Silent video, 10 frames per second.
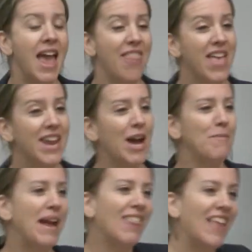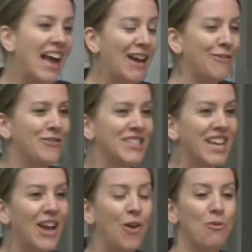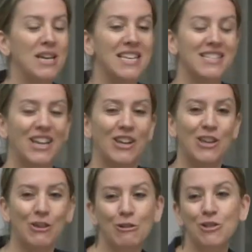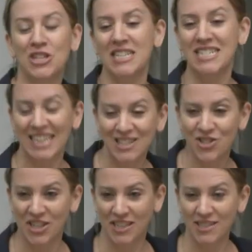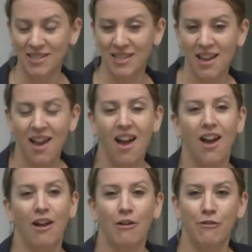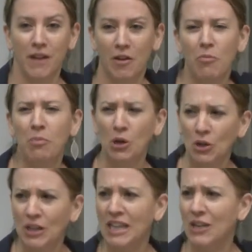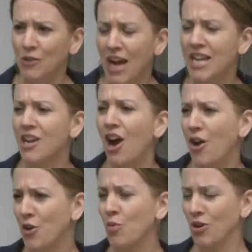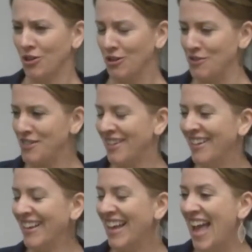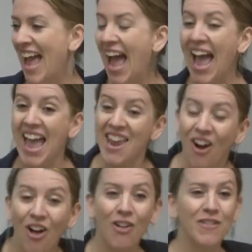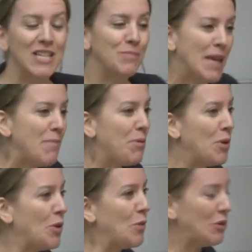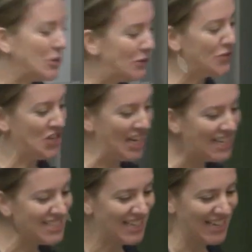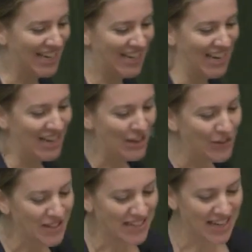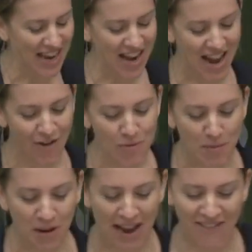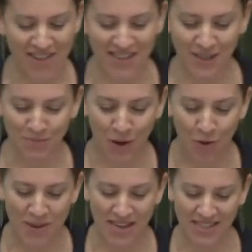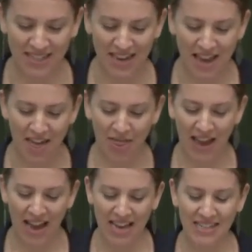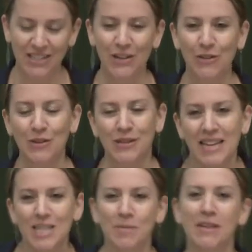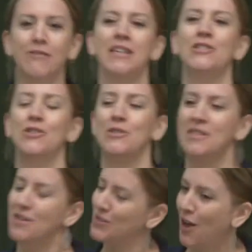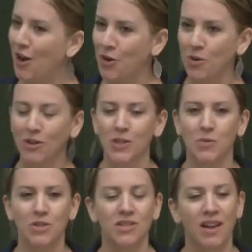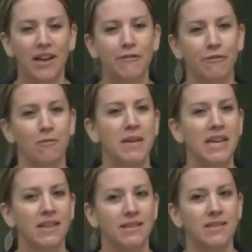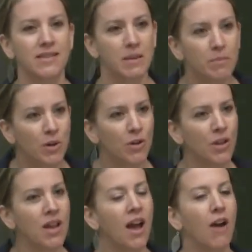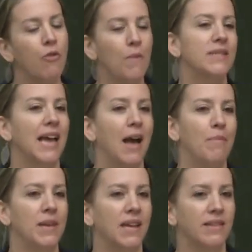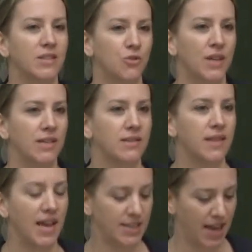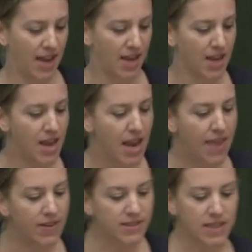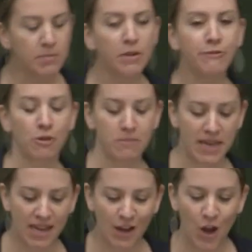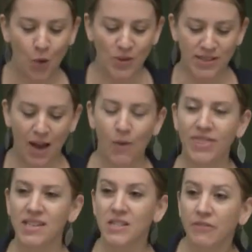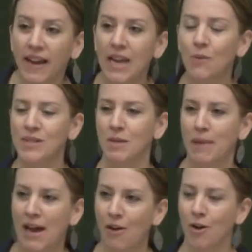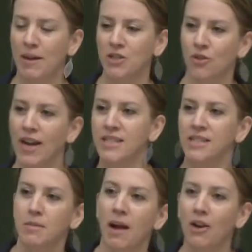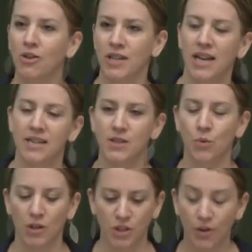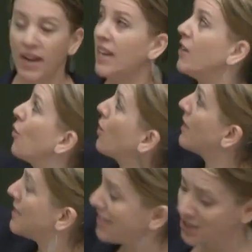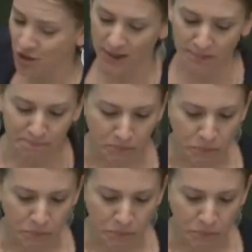And then on my left was a huge contingent of kind of burly United Auto Workers. And all these people were sort of chanting in, in unison. And I remember having this moment that, you know, those lesbian Avengers and those auto workers were just kind of, for me, the symbol of what was happening in the streets that day. And the symbol for me was that what this fight was about, about trying to democratize the World Trade Organization,